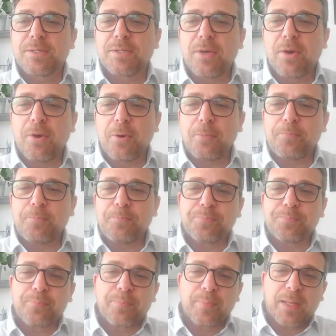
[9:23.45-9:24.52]
So
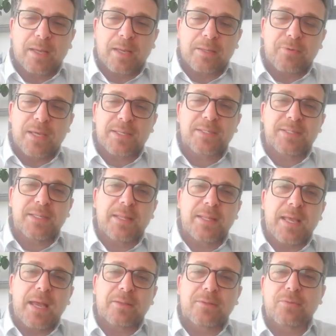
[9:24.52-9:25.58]
addressing
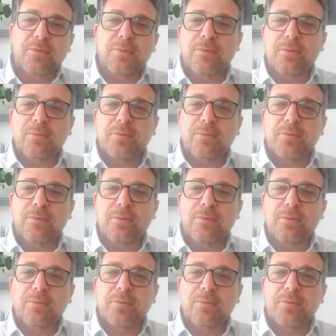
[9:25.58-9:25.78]
that